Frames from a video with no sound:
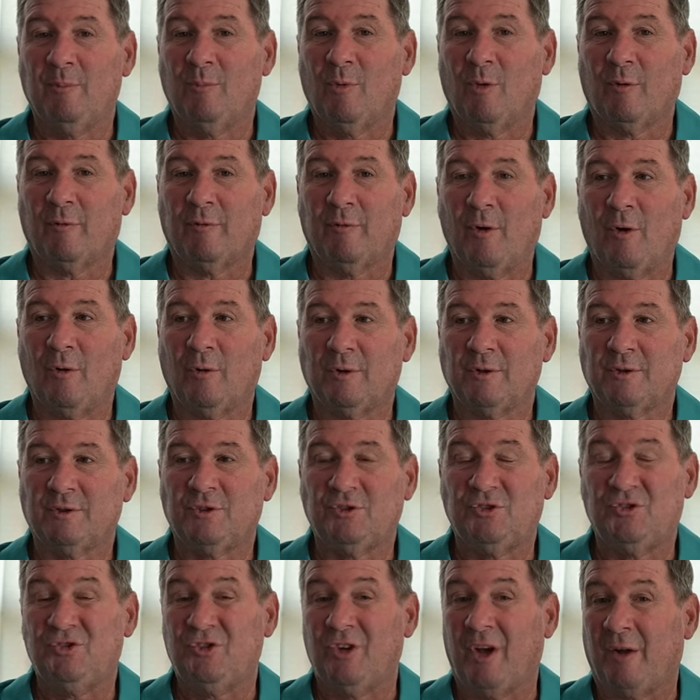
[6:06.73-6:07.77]
more
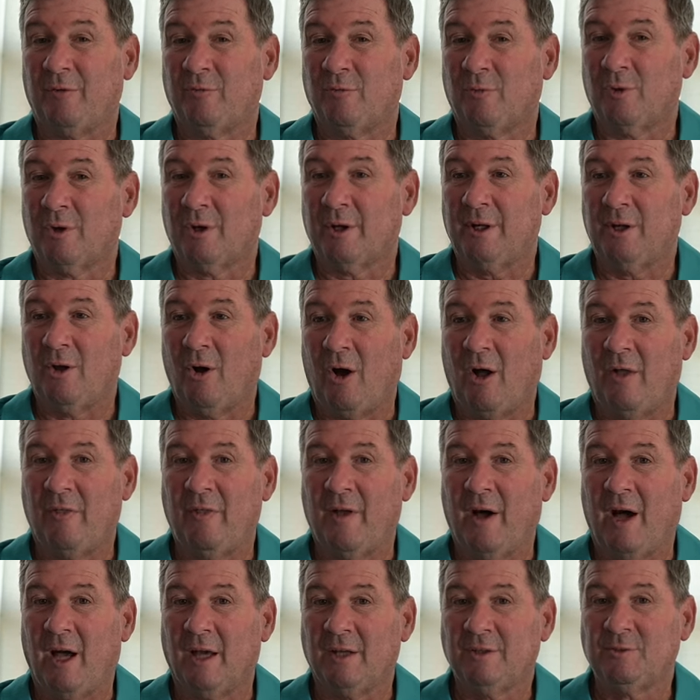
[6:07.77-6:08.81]
focused generally on
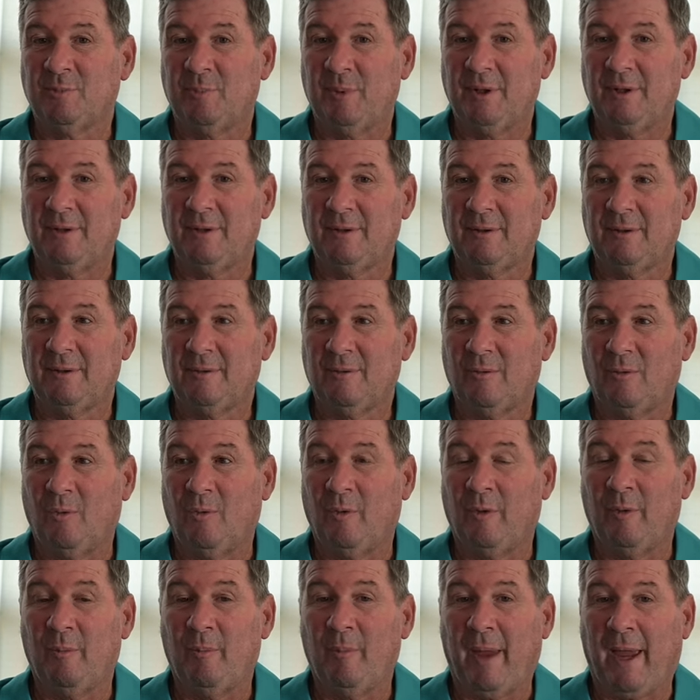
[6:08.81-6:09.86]
the husband
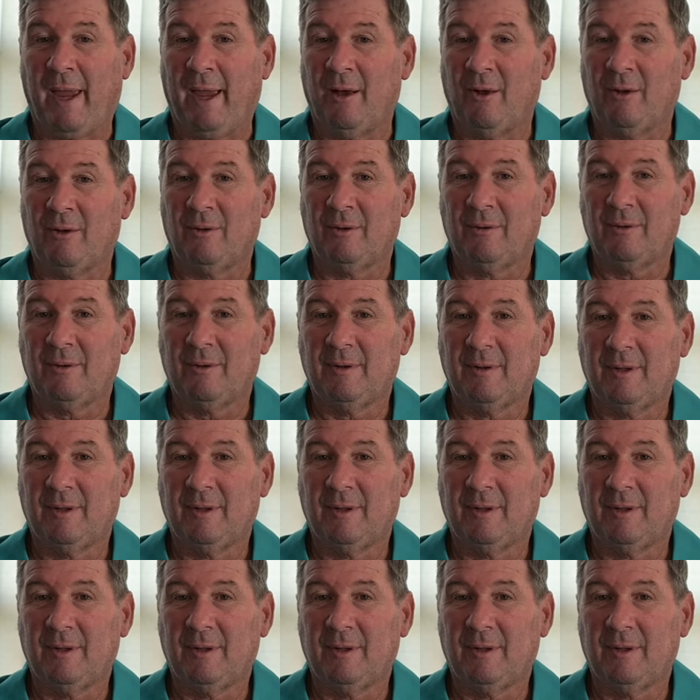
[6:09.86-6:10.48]
or the male.